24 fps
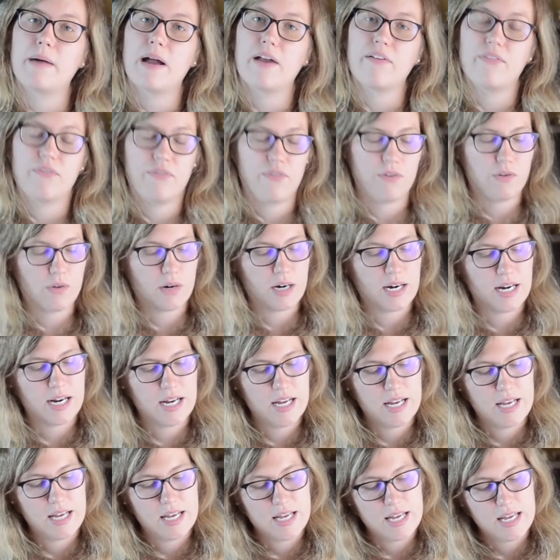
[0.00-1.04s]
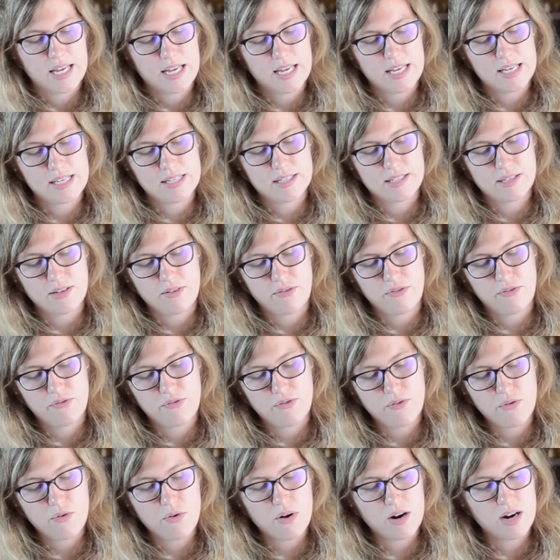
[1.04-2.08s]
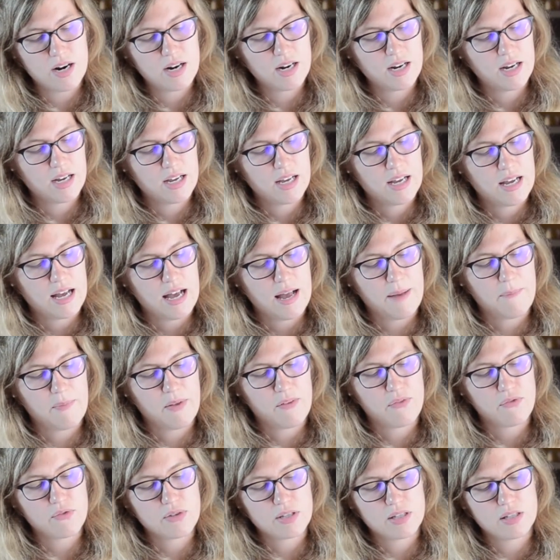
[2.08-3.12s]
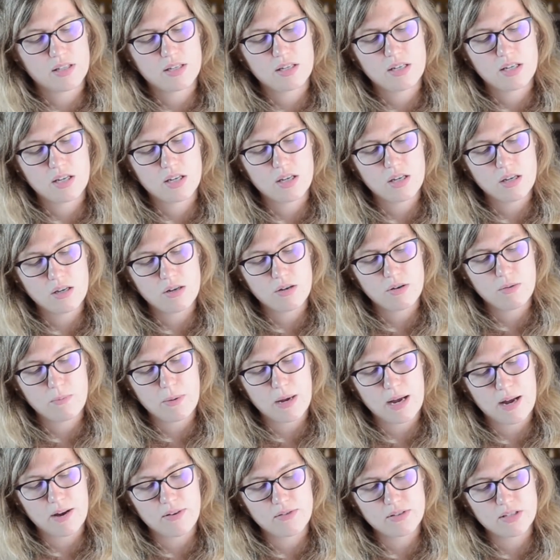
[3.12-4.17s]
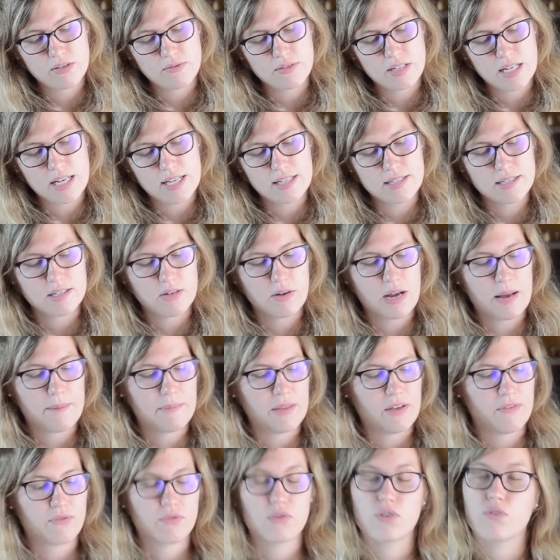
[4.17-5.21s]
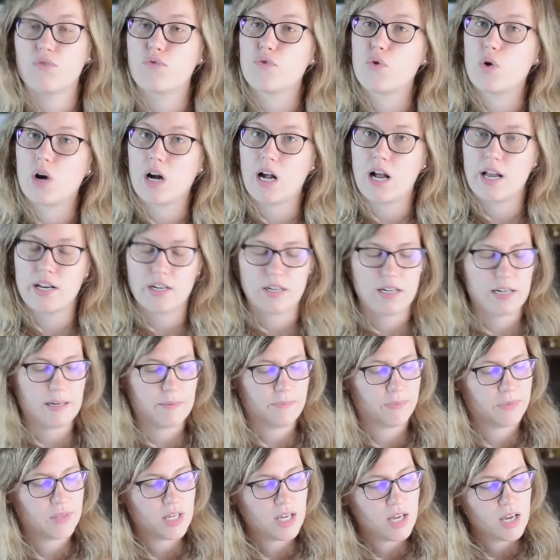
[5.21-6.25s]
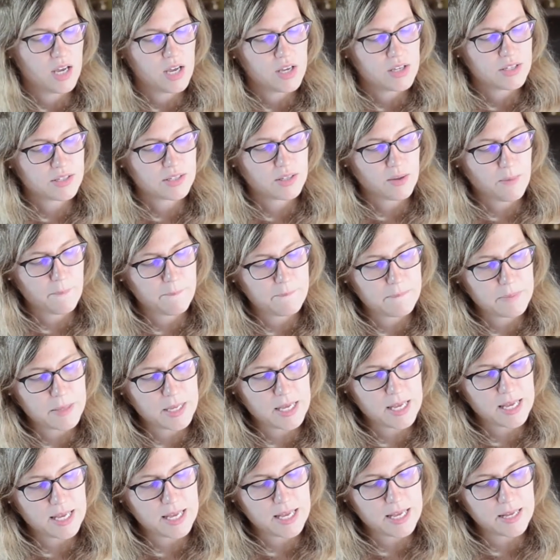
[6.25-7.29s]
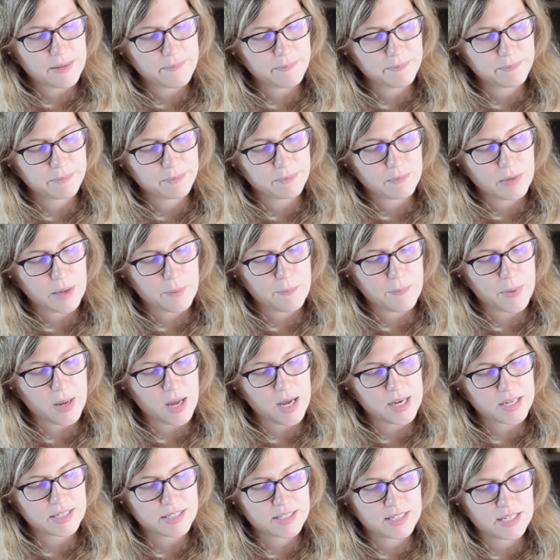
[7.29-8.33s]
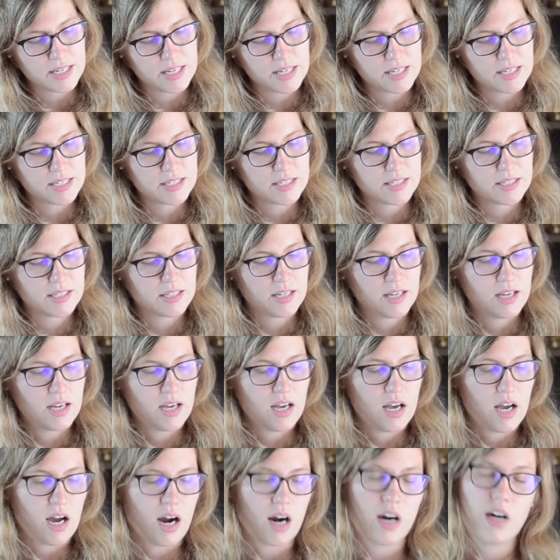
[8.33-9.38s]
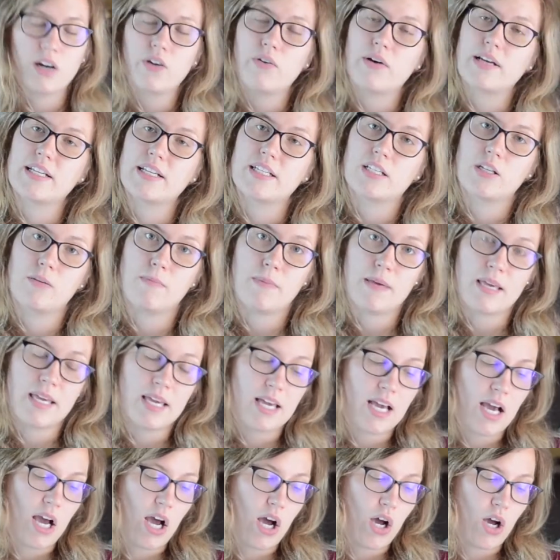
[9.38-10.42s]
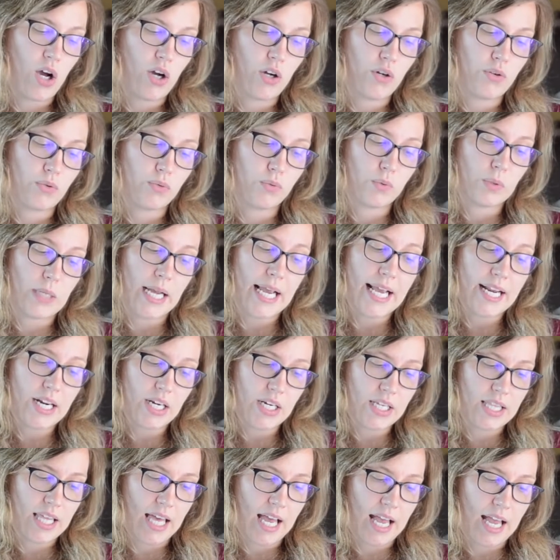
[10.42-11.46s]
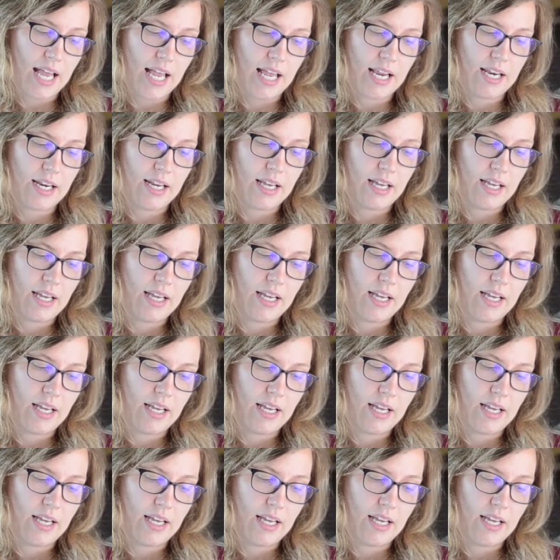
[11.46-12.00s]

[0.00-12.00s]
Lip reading: by 4 is 4. I'm left with 2 powers of 10, so I'm left with 400. So B, my boxes are going to be a greater than